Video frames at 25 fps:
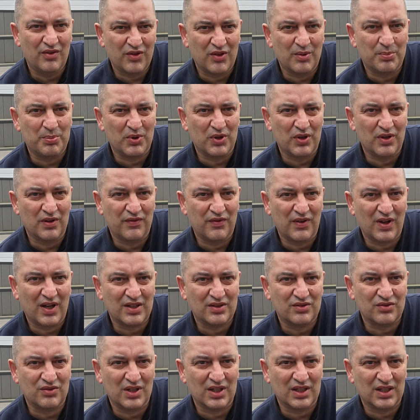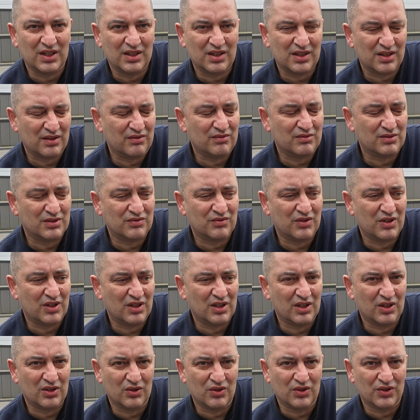the perfect drink. It was
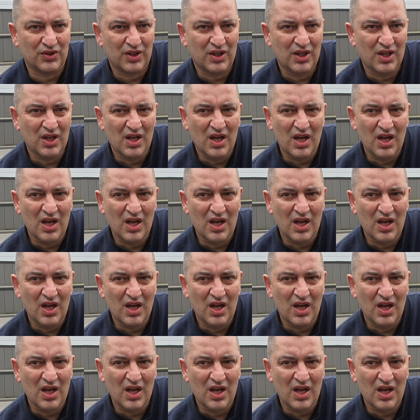really good.